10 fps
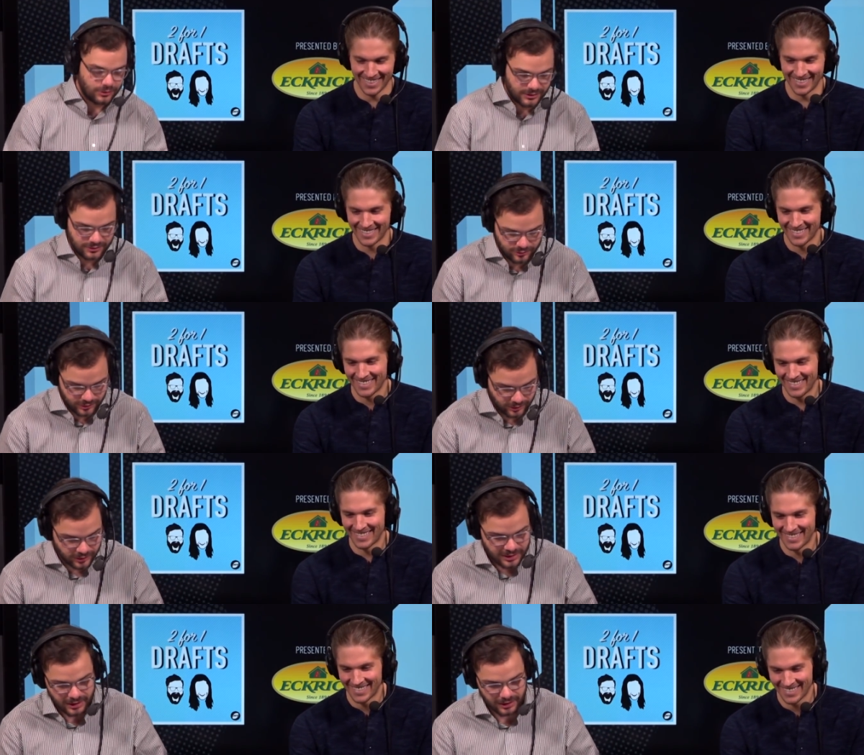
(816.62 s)
Speaker 1: go down this
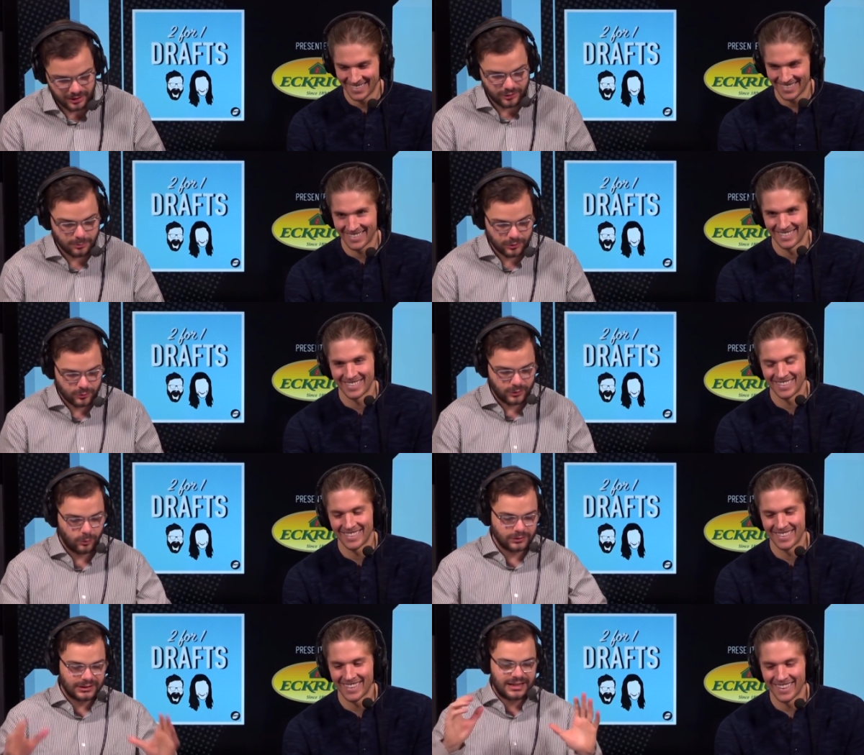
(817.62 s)
trail. Uh, number
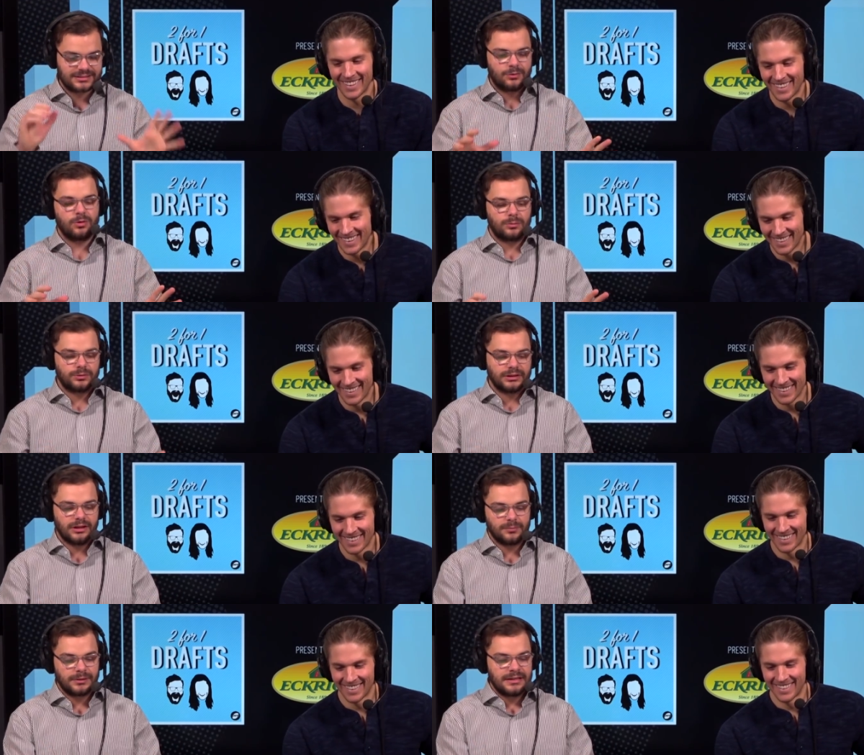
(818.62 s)
thirty-one, last guy we want to bring
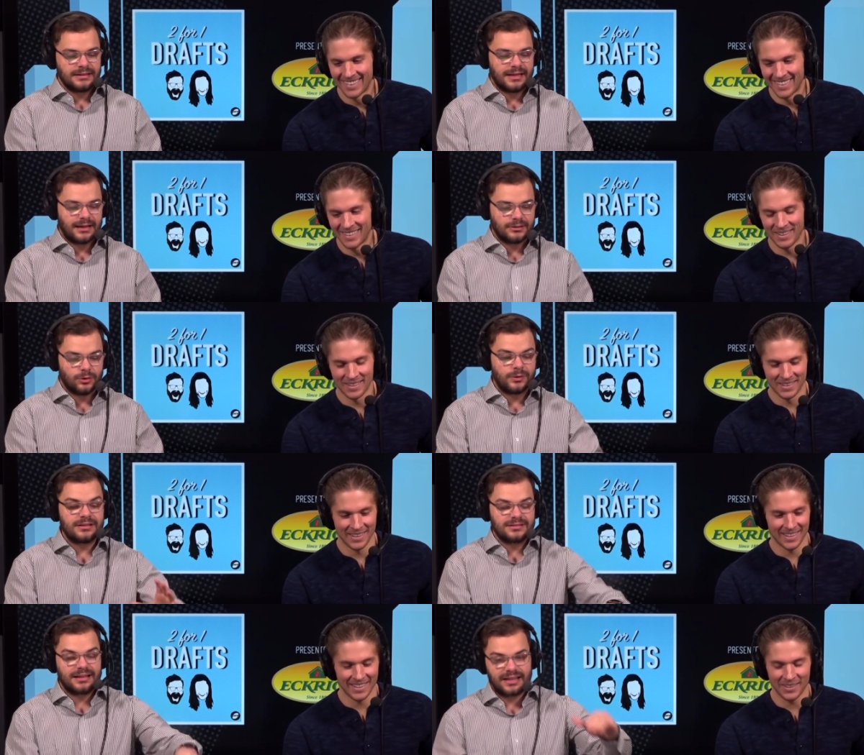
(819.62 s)
up that you know
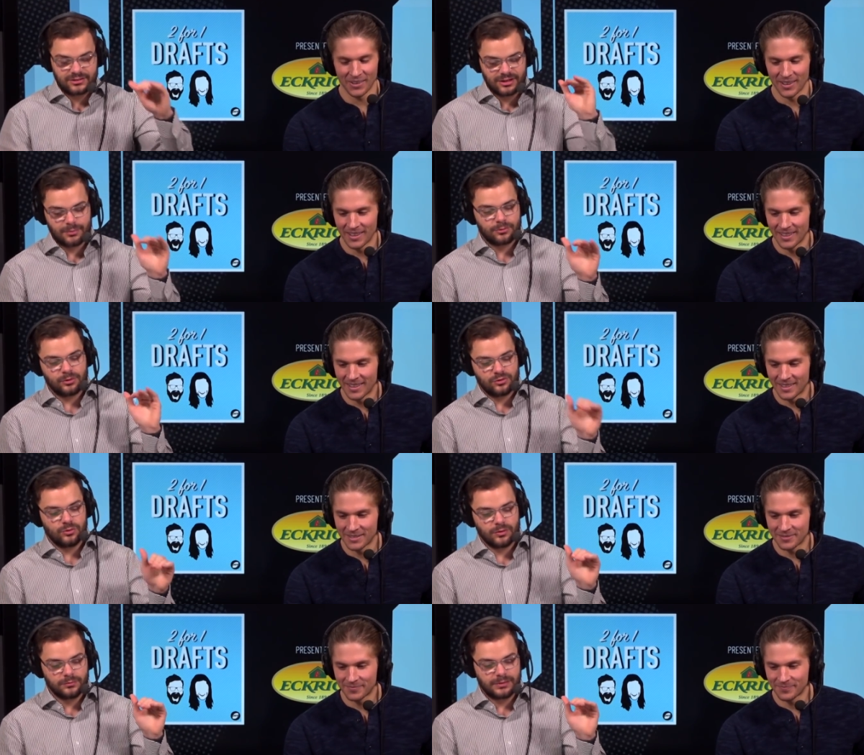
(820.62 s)
inside that top
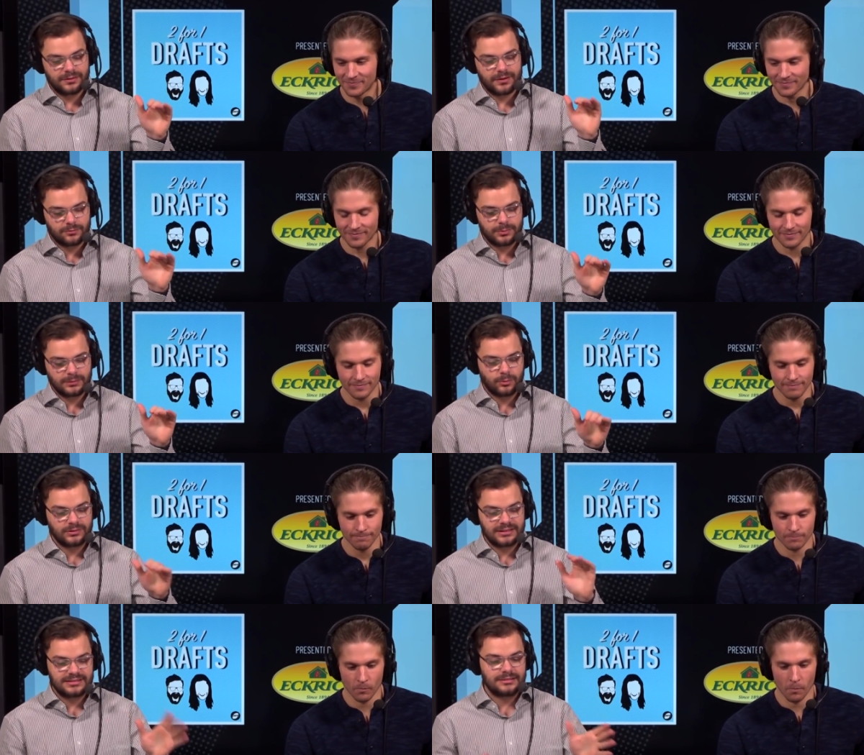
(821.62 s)
thirty-two of PFF's big
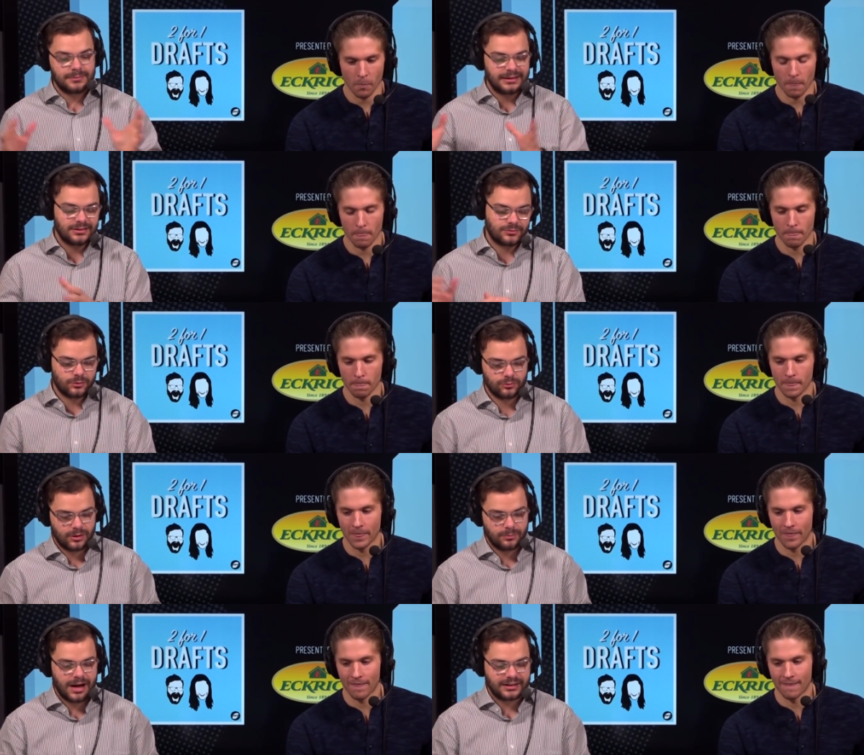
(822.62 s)
board that didn't make this
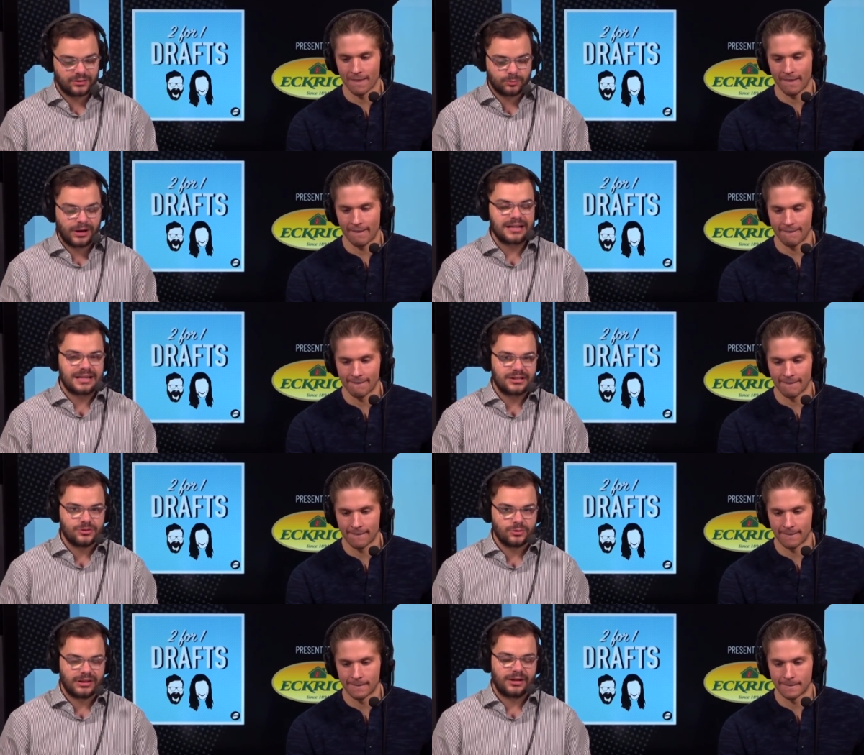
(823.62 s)
first-round mock is Brandon
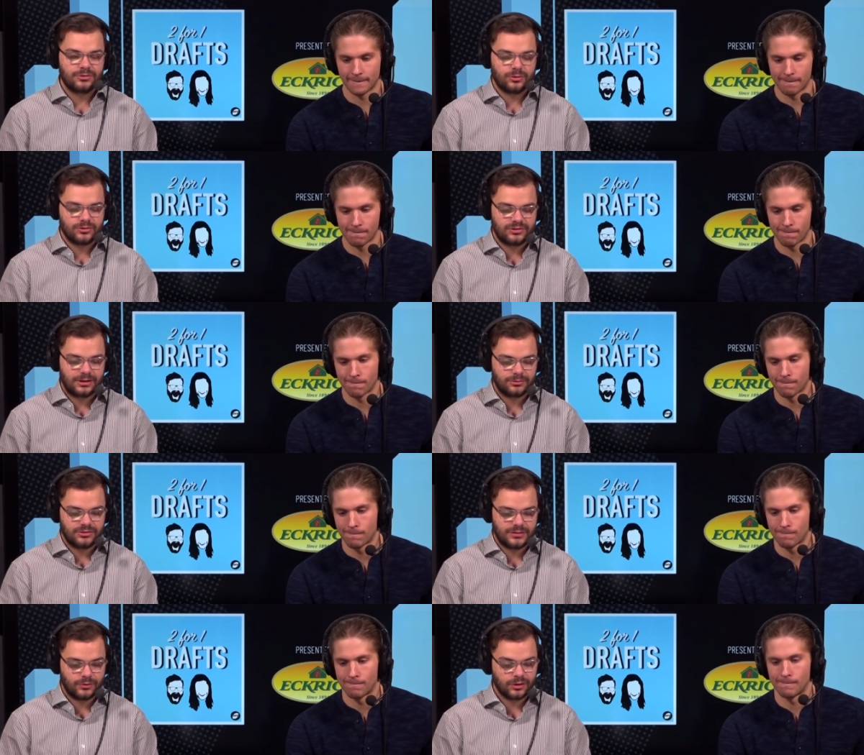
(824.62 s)
Aiyuk, the Arizona State
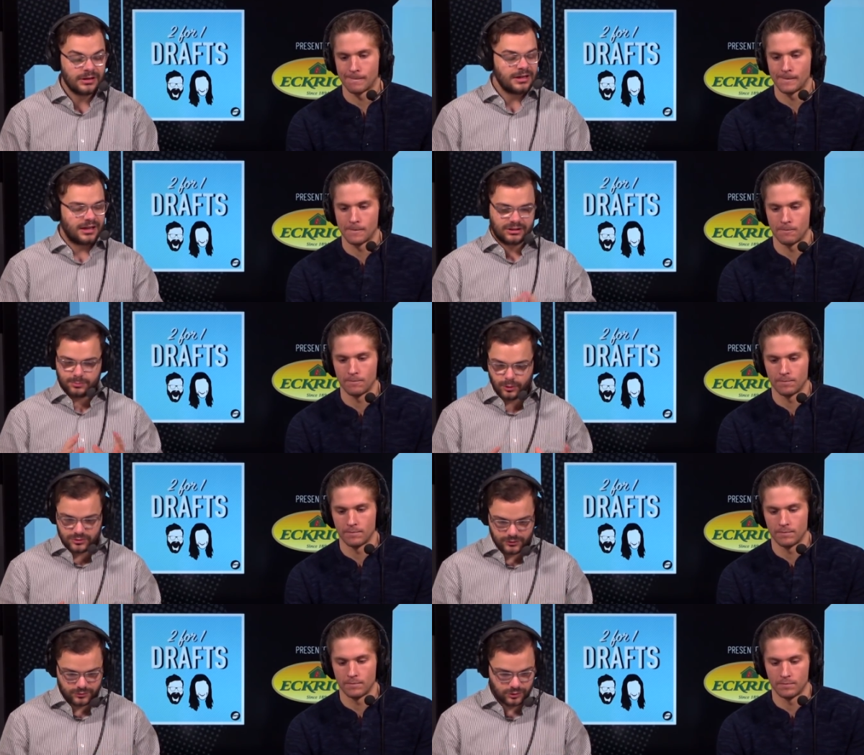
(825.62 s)
receiver,
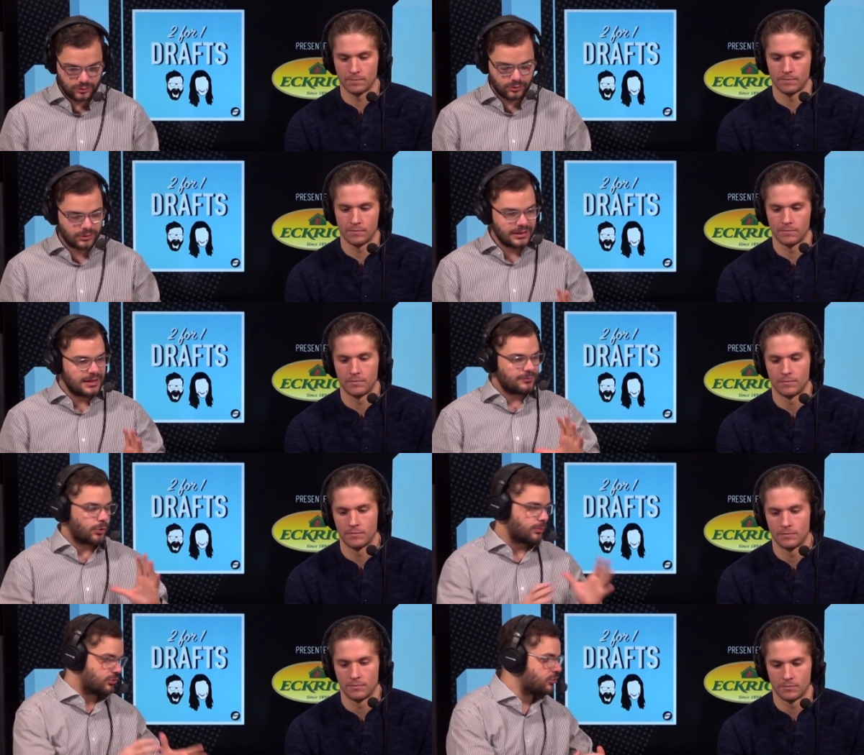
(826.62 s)
explosive dude,
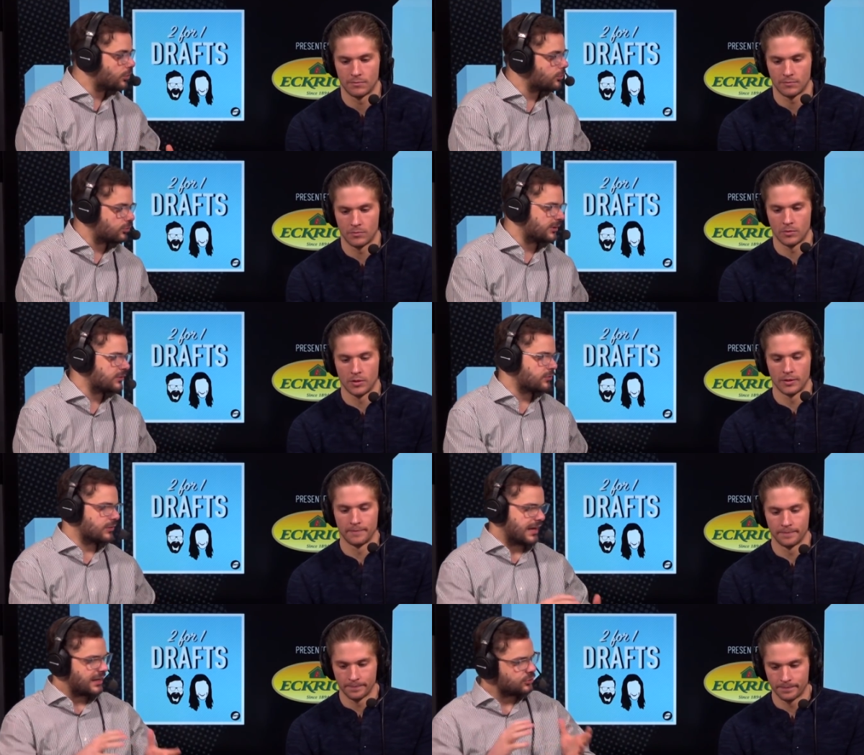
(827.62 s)
former JUCO
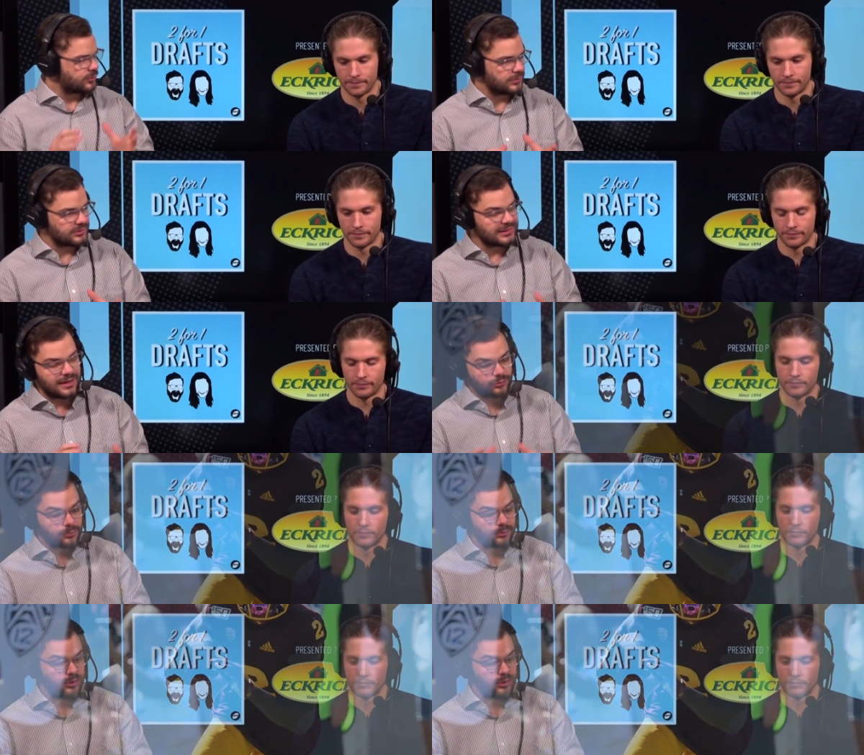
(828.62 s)
transfer that had good didn't have good